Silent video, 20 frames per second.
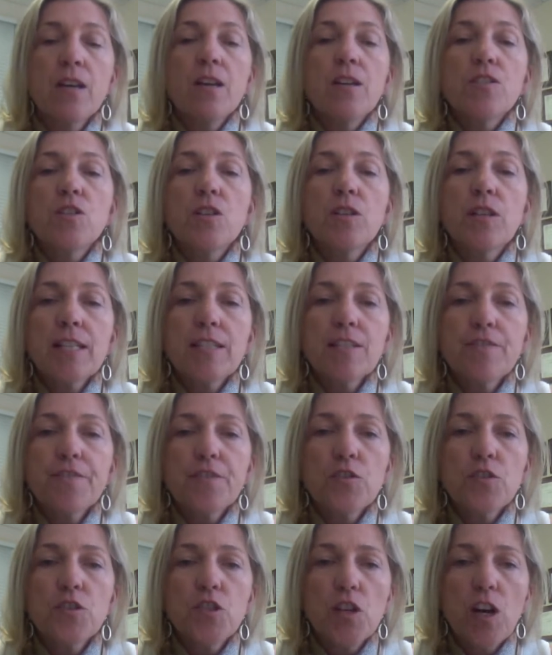So let's
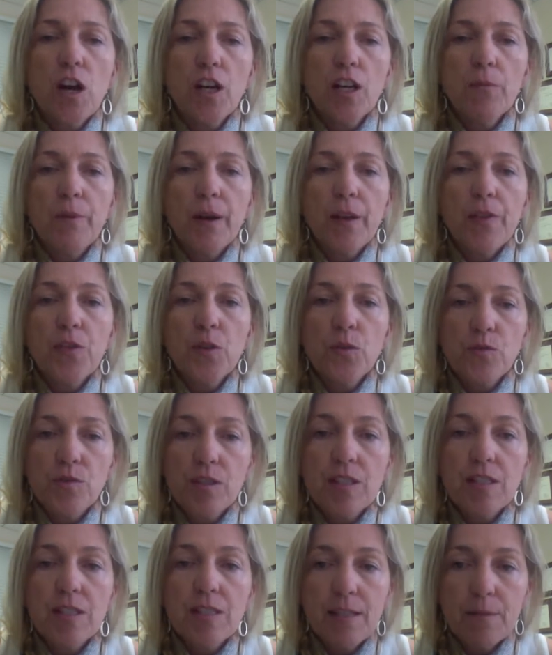first talk about those
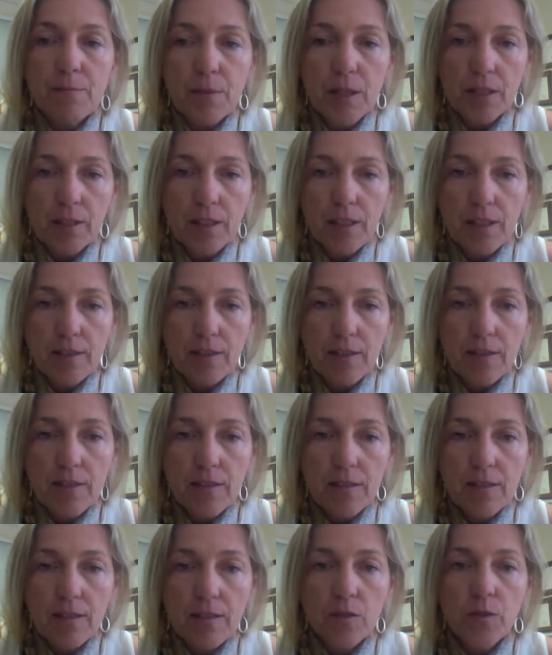
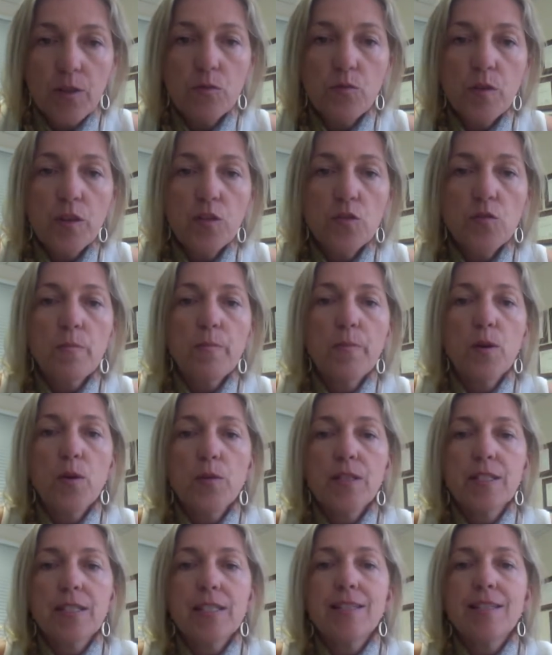stimulants. So
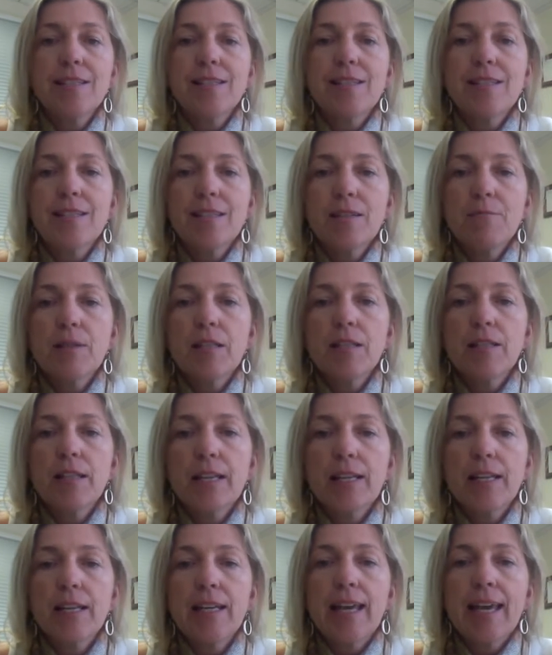erythropoietin
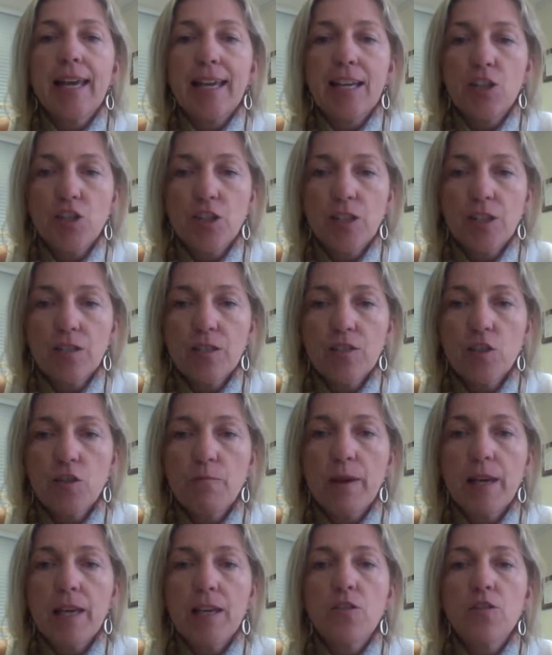stimulating agents, you
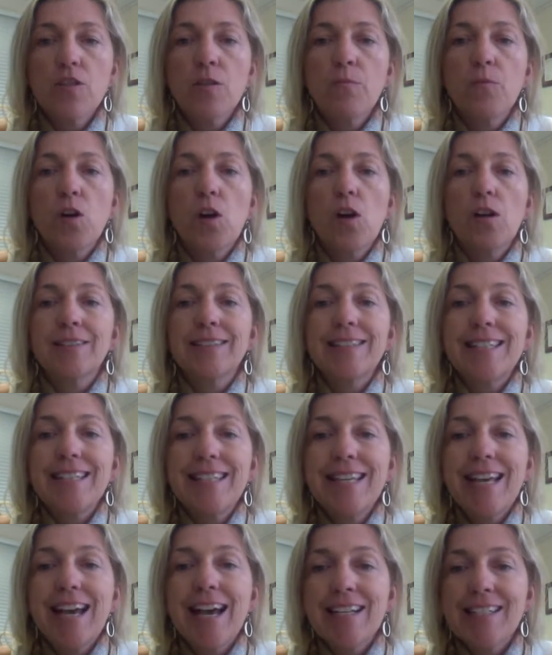may hear them called
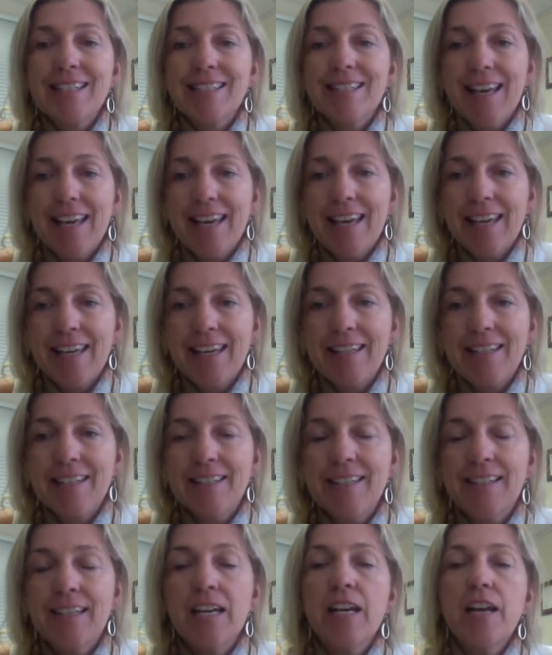
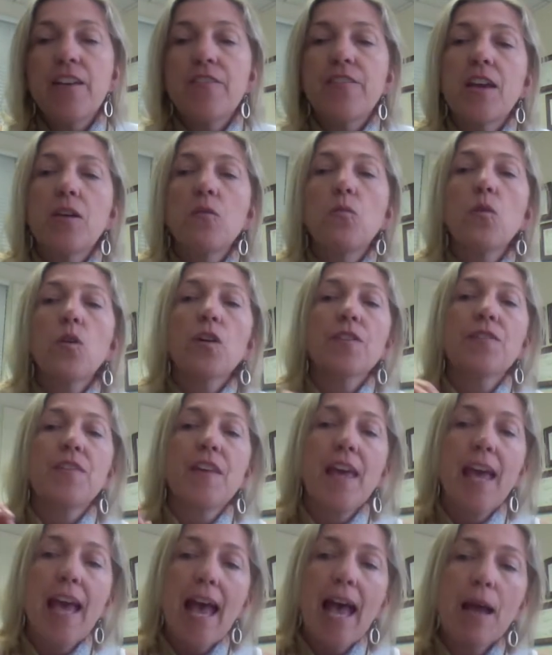ESAs. They work
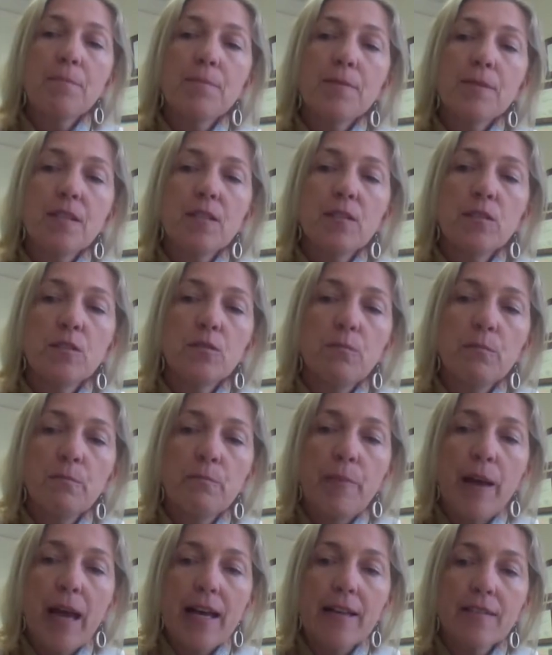the absolute
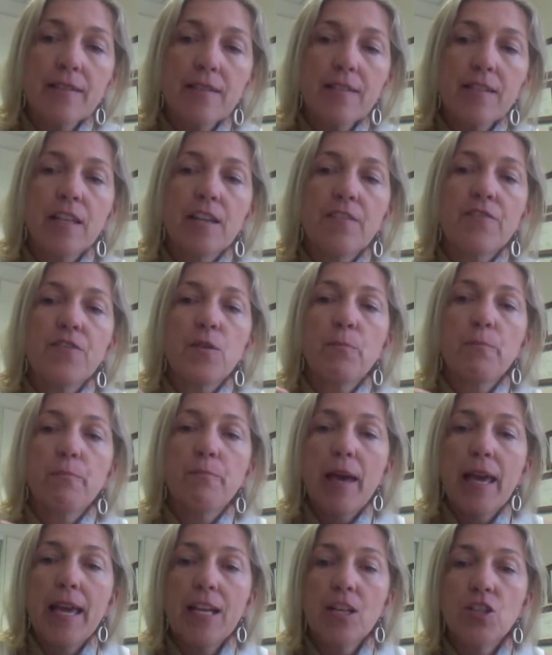best if the
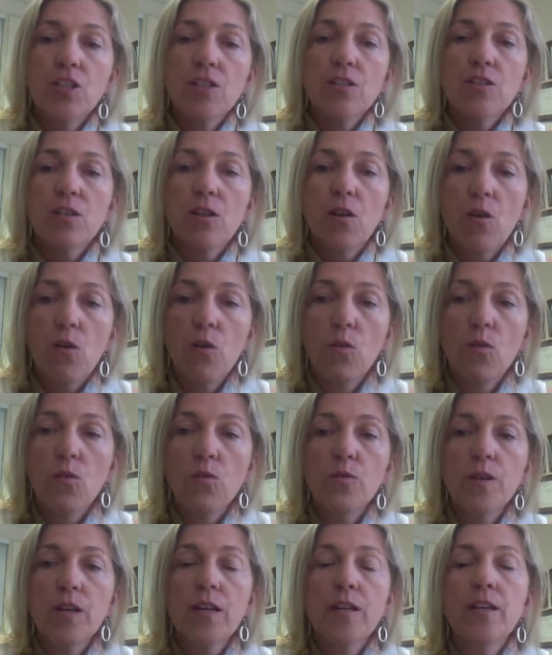patient's
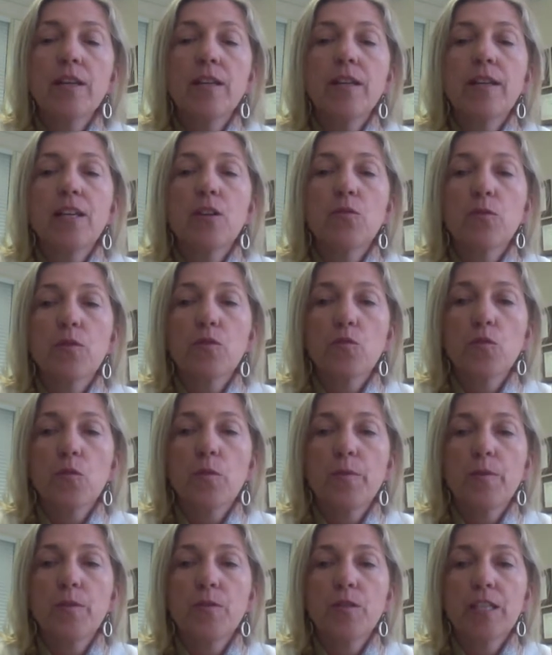own
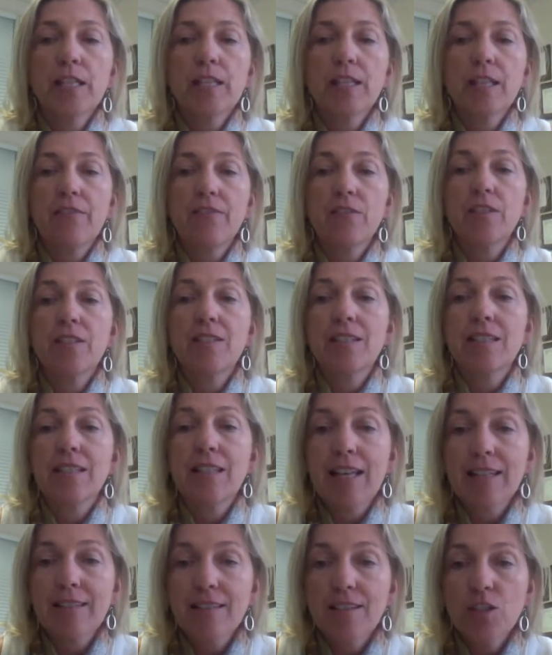erythropoietin level is
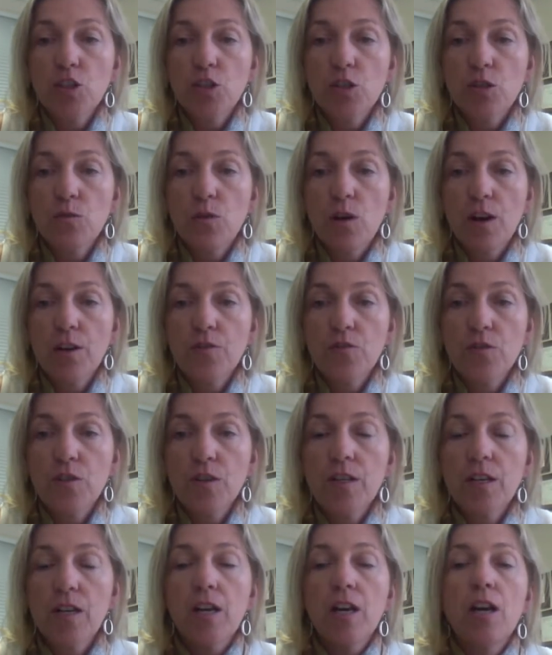less than
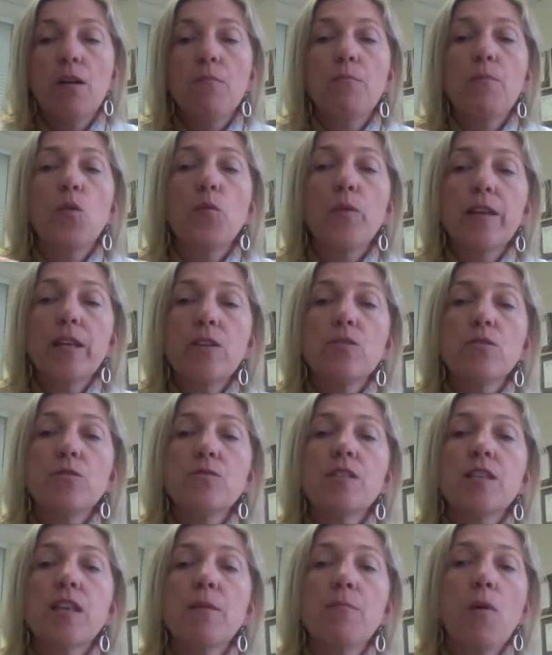200, but we
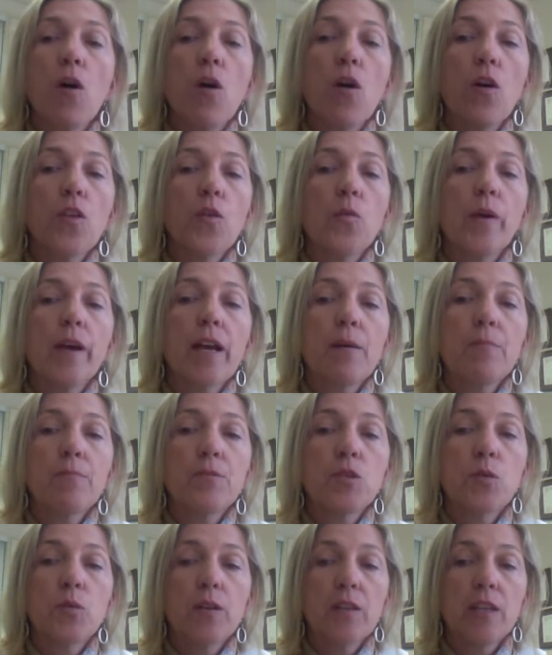use them all the way up
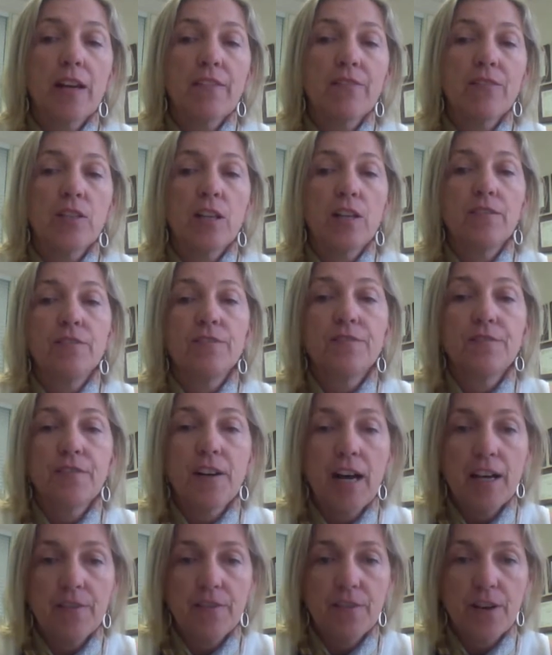to a level of
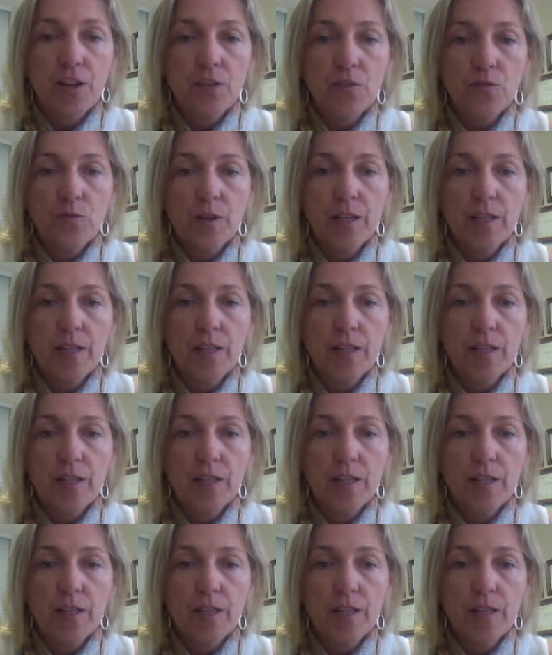500.